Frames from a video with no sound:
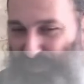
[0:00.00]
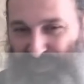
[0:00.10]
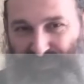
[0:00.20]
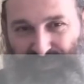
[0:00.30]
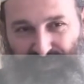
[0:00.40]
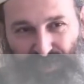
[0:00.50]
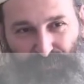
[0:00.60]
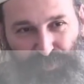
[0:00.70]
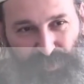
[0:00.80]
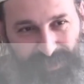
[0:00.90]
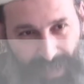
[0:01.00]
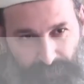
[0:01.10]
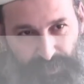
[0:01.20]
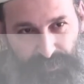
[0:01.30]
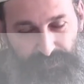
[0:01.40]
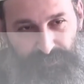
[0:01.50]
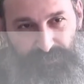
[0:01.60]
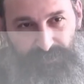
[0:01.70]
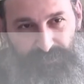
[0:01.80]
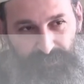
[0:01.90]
First, stop doing damages.